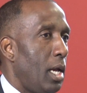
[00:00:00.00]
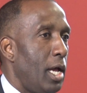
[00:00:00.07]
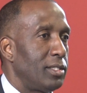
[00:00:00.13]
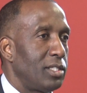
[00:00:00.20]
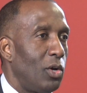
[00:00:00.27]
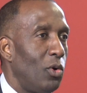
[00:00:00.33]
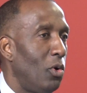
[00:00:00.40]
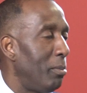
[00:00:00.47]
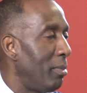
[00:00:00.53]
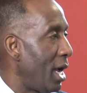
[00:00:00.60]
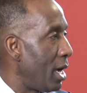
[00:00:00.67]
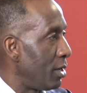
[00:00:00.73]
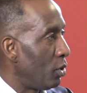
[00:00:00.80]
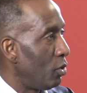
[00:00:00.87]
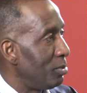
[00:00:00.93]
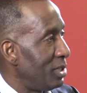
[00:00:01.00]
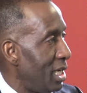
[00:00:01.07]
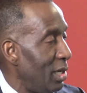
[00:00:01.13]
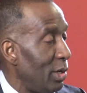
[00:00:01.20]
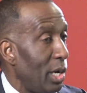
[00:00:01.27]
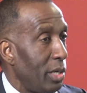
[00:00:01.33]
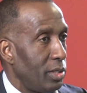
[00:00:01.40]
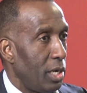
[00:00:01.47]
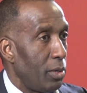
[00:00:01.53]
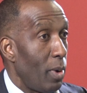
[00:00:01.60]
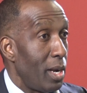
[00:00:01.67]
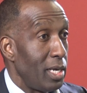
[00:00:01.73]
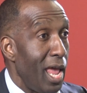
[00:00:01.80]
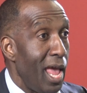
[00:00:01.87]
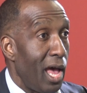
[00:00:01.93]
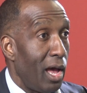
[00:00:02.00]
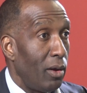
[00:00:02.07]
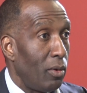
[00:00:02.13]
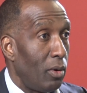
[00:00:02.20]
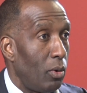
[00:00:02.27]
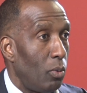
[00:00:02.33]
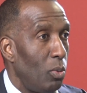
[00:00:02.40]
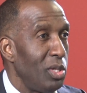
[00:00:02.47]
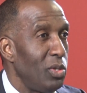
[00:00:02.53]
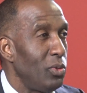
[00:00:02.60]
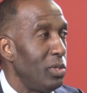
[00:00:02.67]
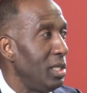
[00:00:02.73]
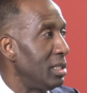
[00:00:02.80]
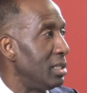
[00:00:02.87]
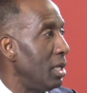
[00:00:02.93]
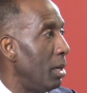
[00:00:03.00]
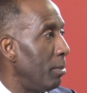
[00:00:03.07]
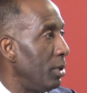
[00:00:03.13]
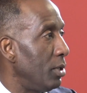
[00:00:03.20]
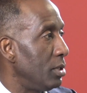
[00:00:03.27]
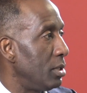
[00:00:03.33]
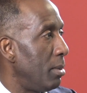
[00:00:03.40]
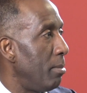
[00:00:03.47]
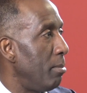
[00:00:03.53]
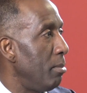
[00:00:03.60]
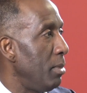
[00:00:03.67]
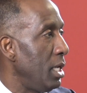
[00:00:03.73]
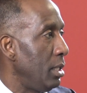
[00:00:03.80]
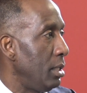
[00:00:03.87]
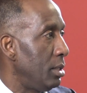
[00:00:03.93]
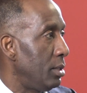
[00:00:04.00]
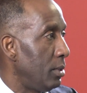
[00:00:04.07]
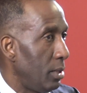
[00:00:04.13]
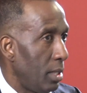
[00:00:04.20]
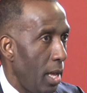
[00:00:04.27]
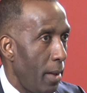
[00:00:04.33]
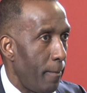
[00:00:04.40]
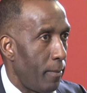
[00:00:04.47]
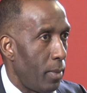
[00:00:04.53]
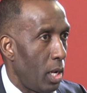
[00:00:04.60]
As a home buyer and home seller out there right now, what do these numbers mean to them?